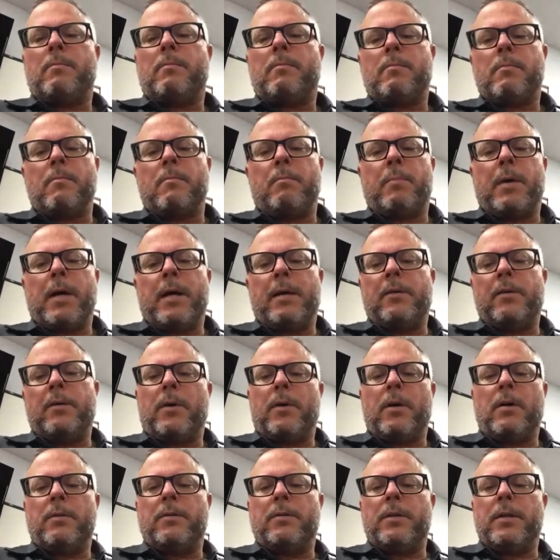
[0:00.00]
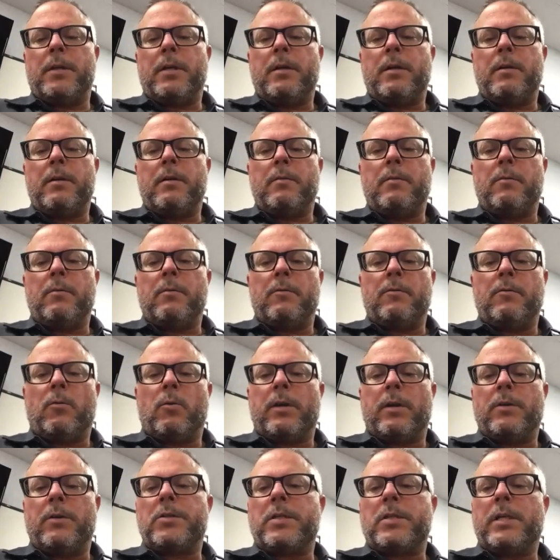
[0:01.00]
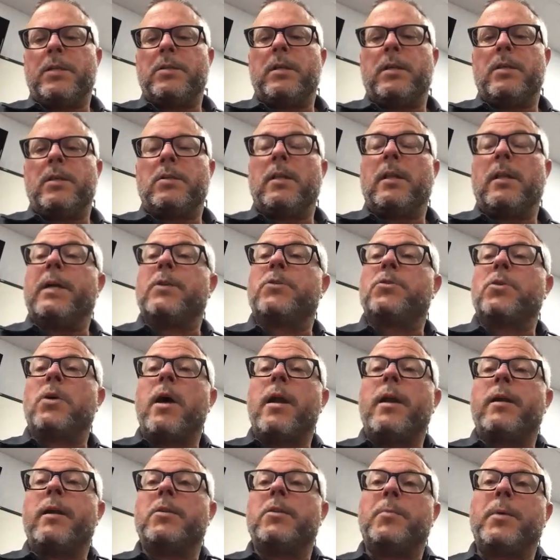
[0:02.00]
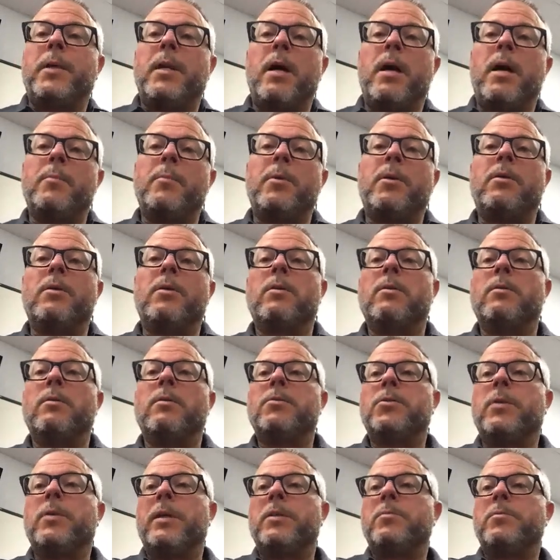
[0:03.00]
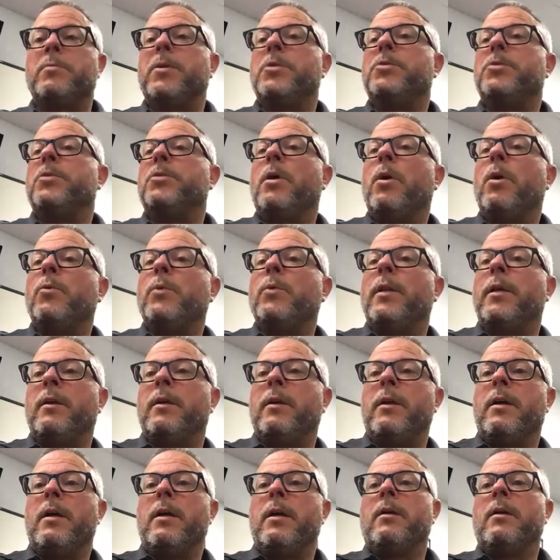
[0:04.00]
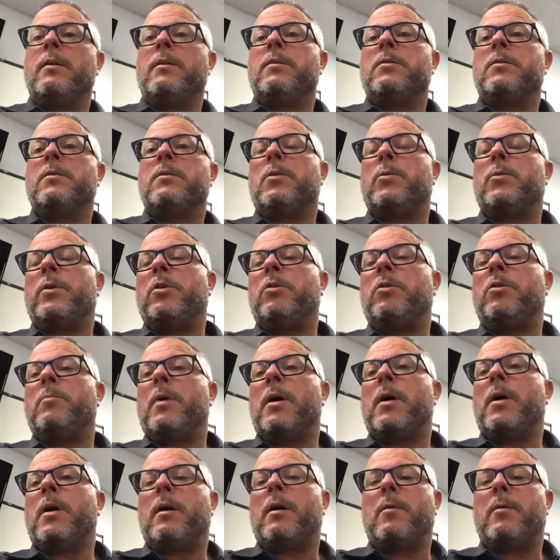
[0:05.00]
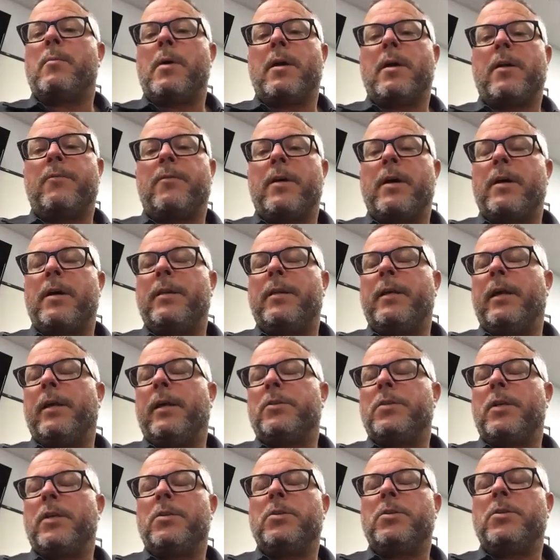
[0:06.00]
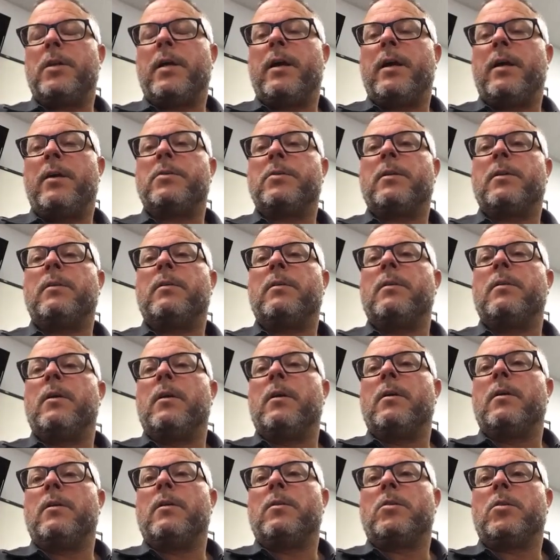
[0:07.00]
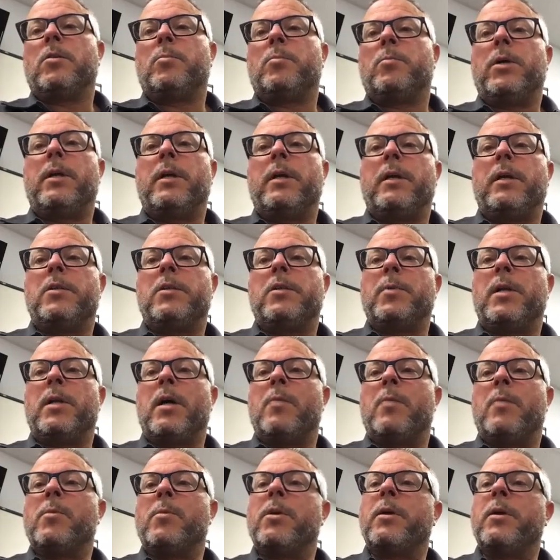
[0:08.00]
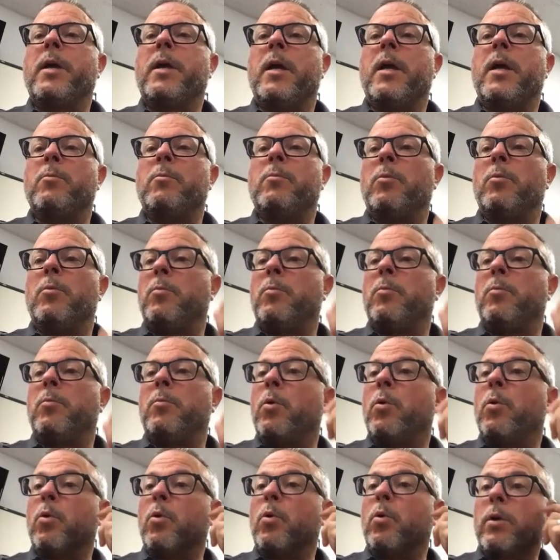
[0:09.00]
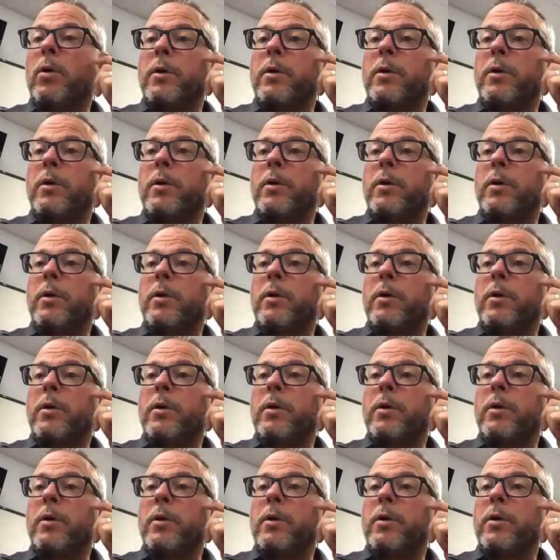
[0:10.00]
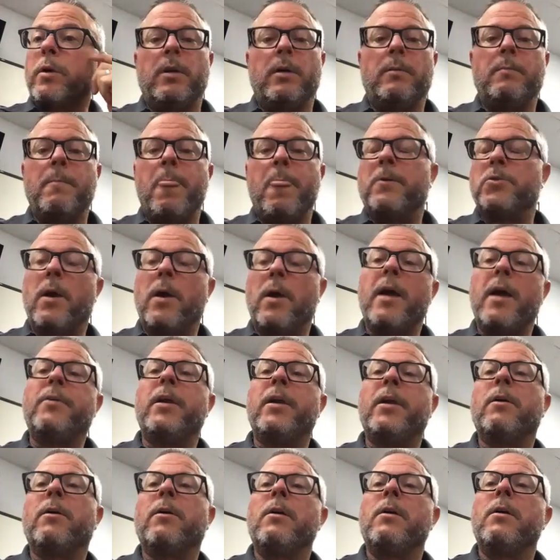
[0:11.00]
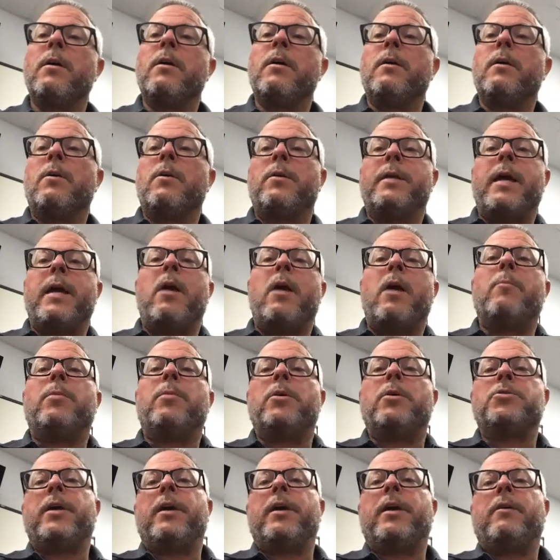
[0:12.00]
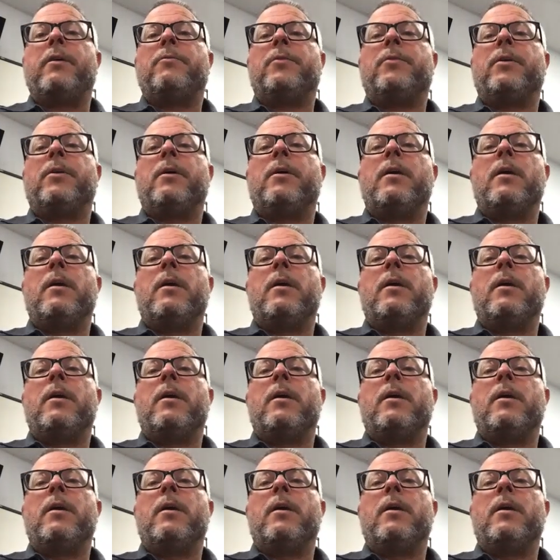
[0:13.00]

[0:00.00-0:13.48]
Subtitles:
by default, the 4L60 is an electronic speedometer transmission only. So we do modify the extension housing to put in a speedometer cable port, and we put a drive gear on the output shaft.